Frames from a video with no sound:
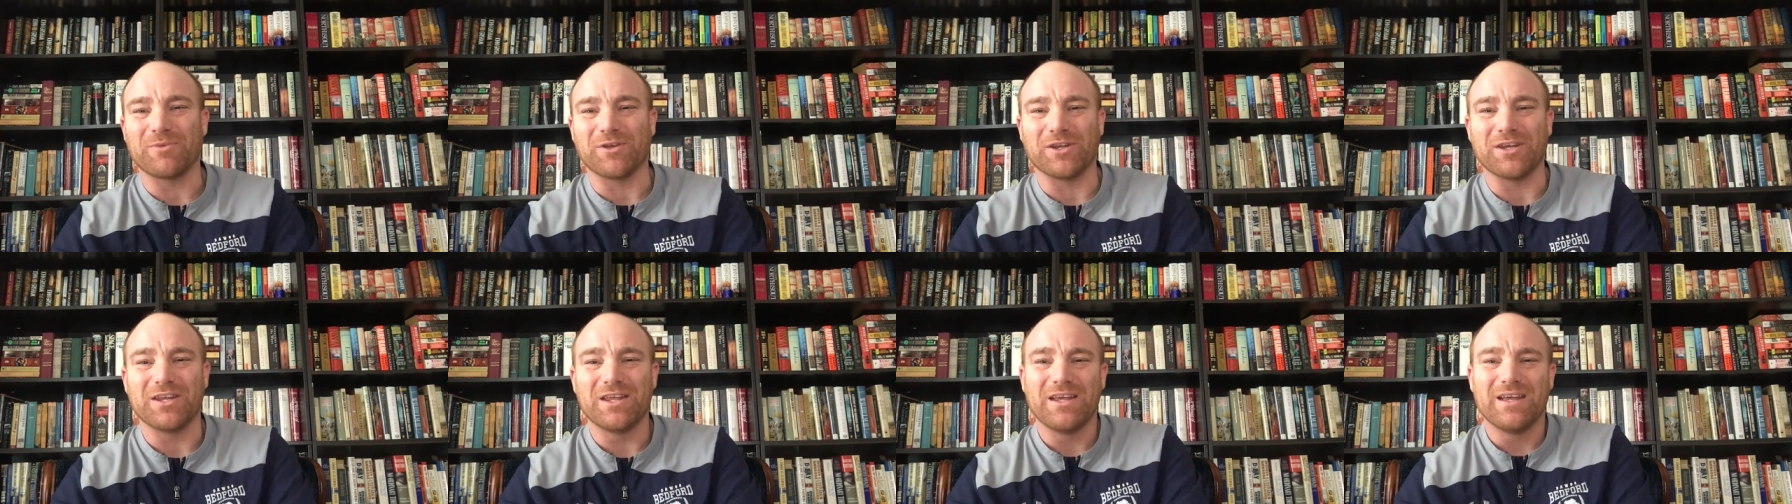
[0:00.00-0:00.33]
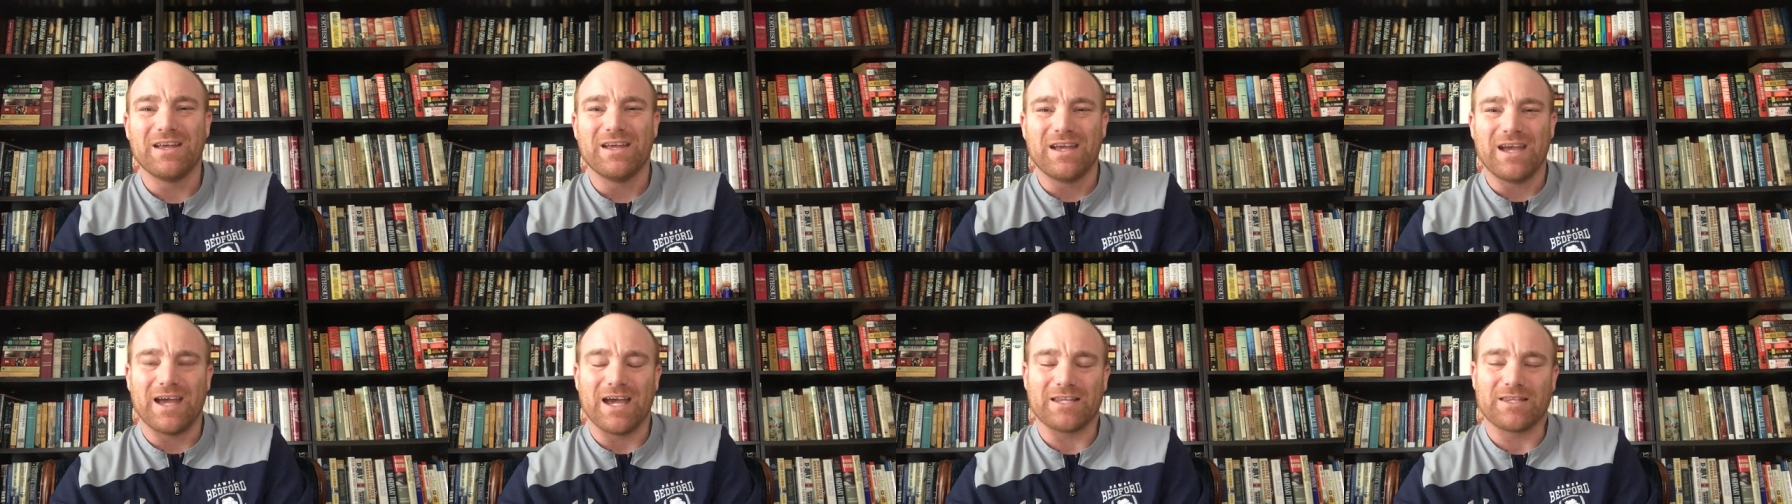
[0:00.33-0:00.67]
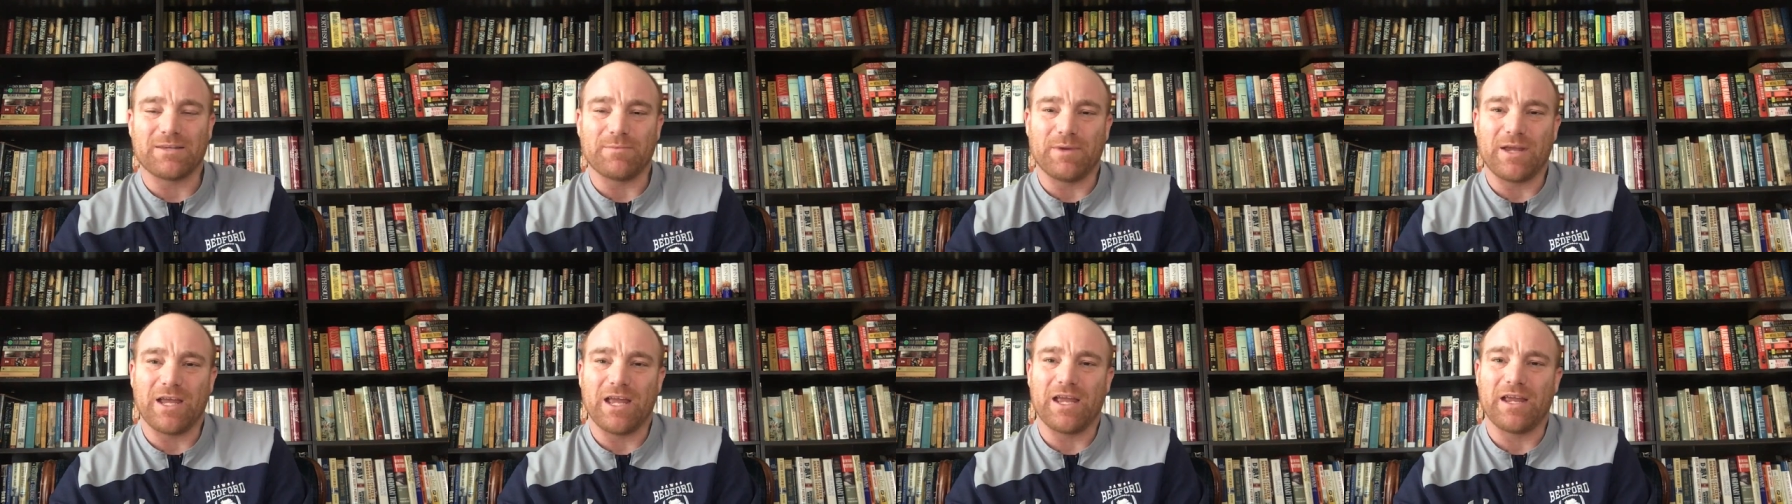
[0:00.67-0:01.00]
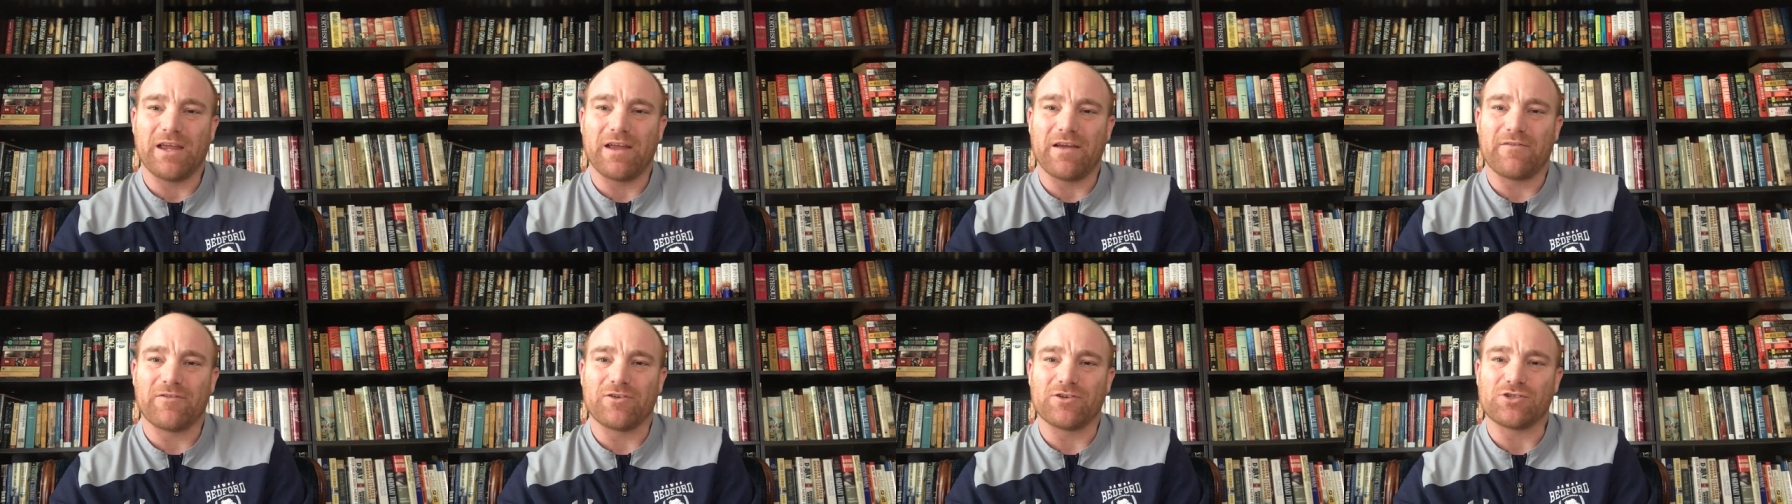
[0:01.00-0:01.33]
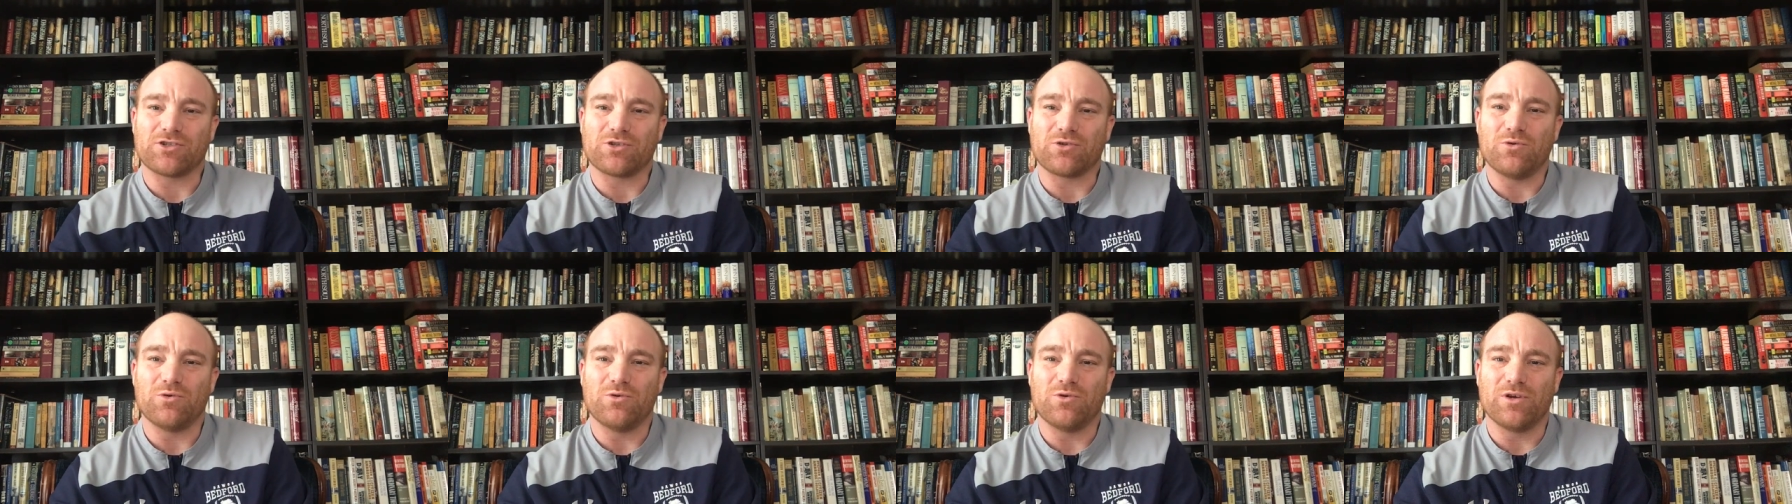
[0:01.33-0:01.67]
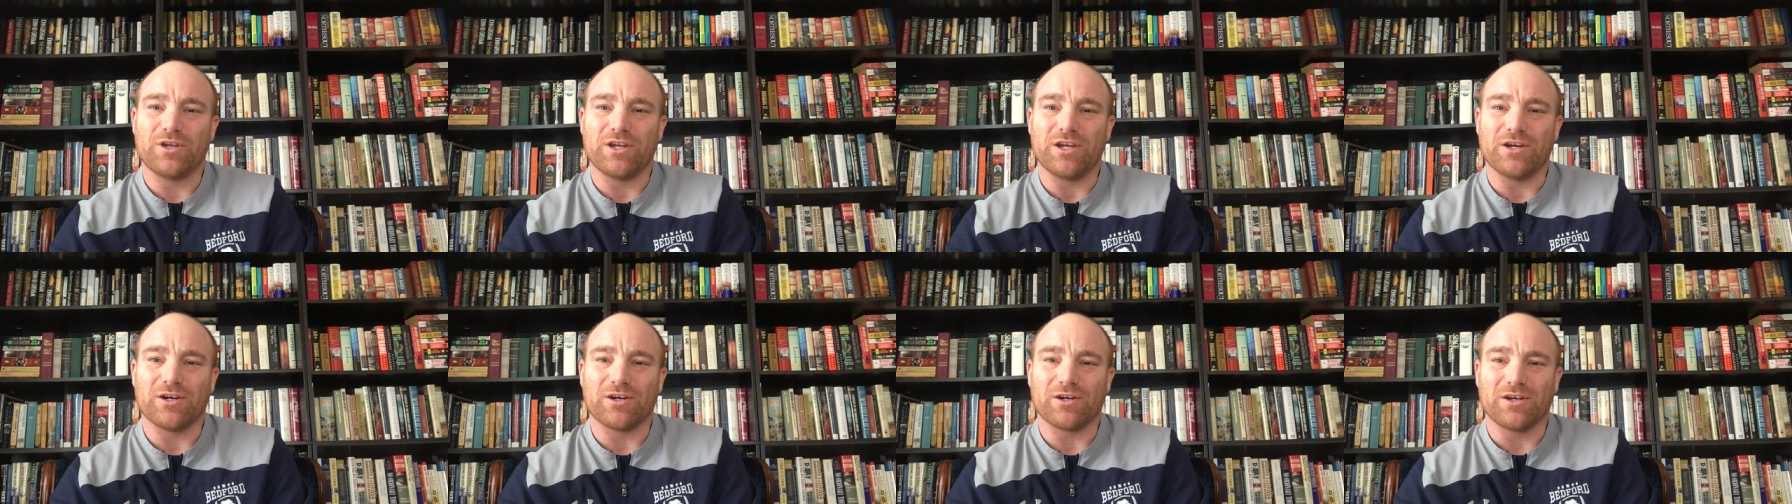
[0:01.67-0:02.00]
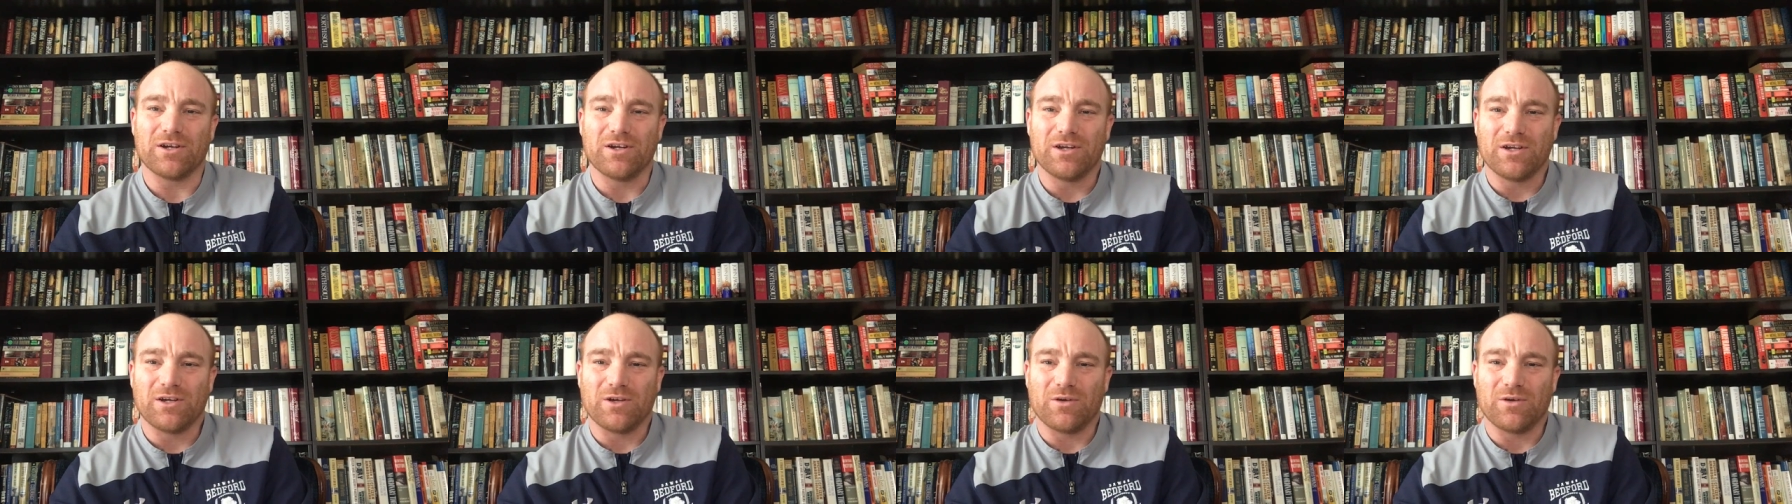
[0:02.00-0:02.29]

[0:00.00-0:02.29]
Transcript: and at the beginning of every school year